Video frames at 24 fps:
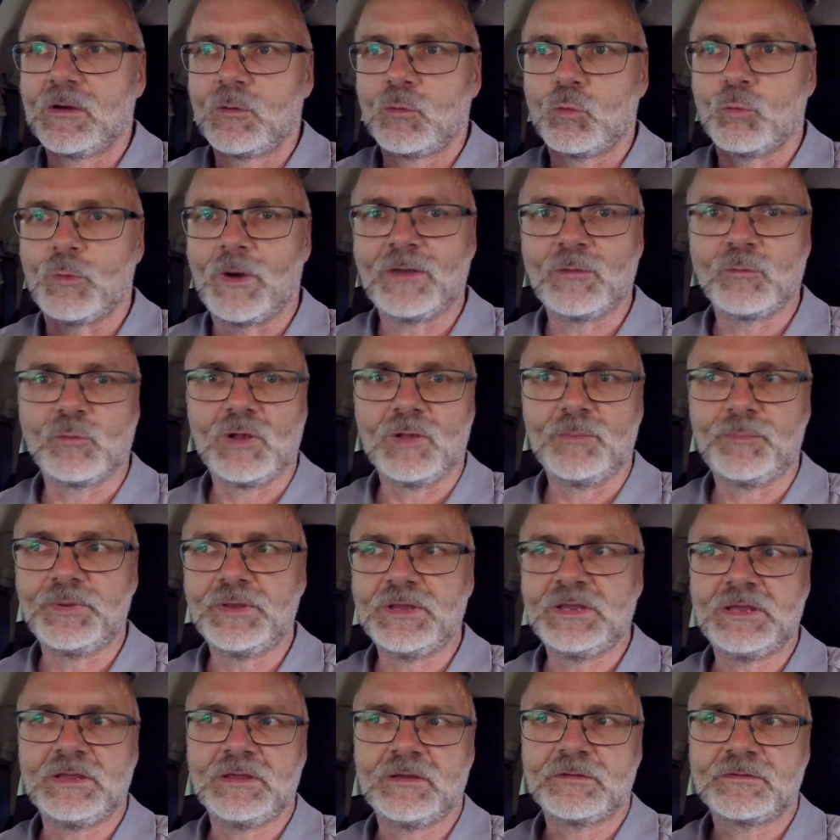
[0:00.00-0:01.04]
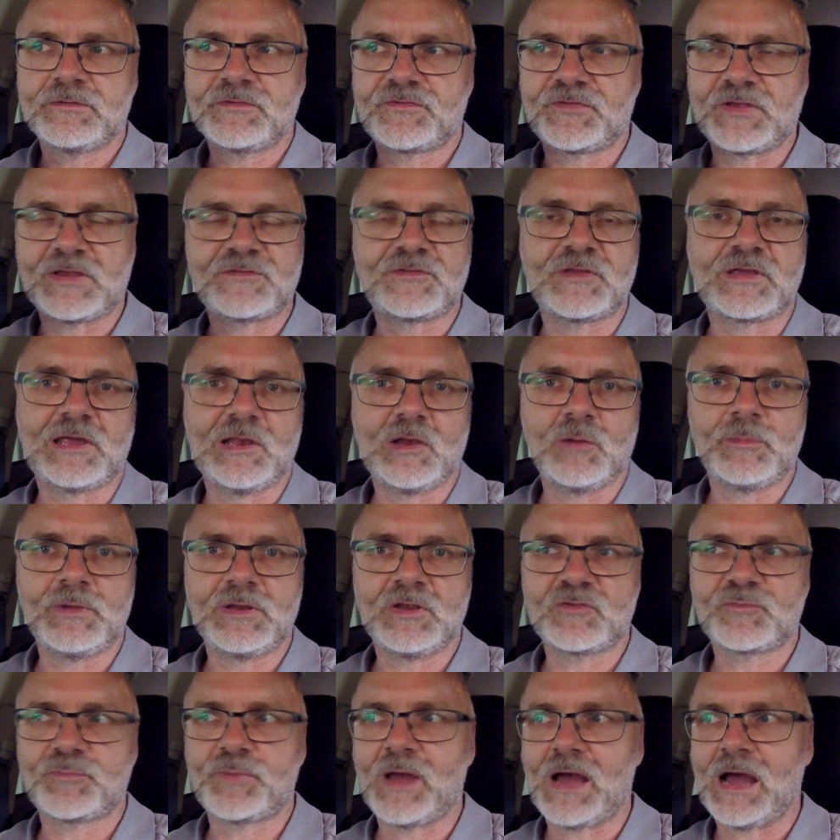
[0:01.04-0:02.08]
One will be 60
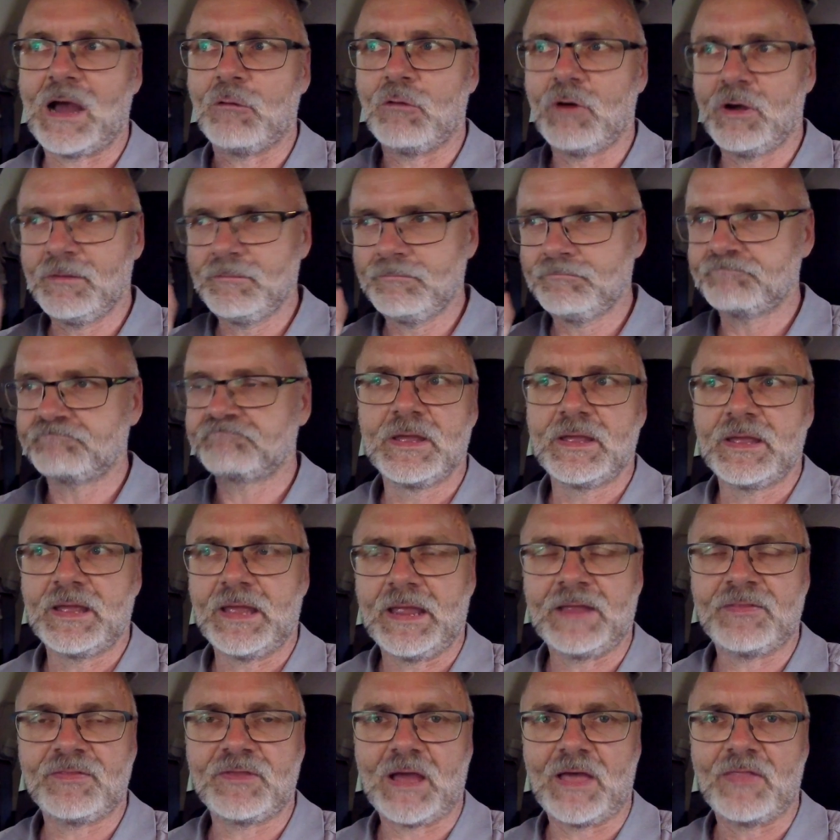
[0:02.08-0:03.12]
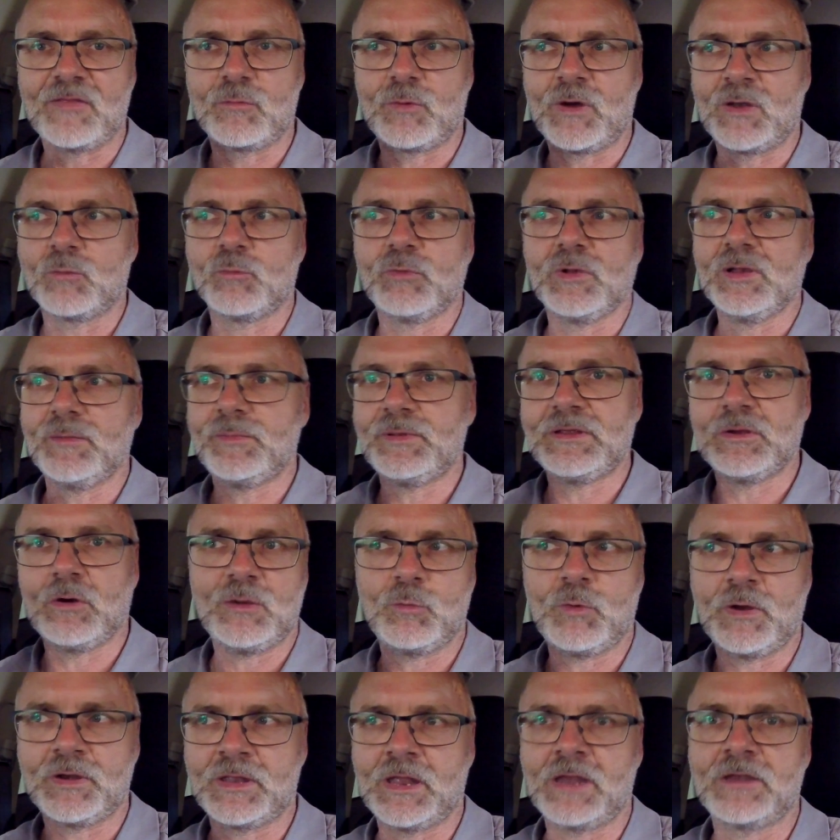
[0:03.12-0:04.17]
kilometers per hour and the other one will be
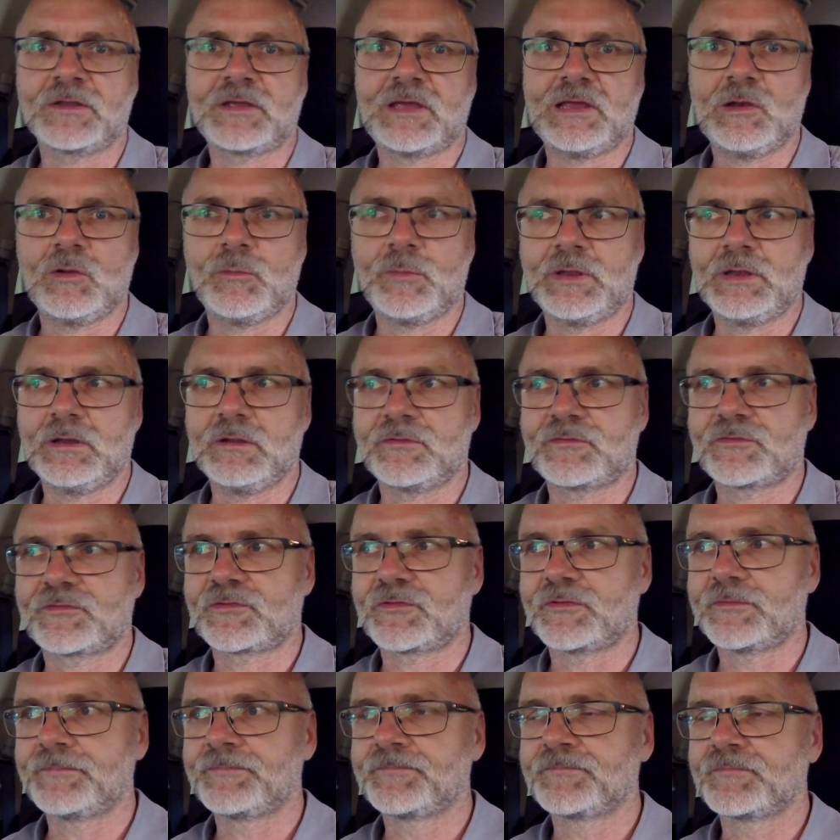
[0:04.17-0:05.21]
100 kilometers.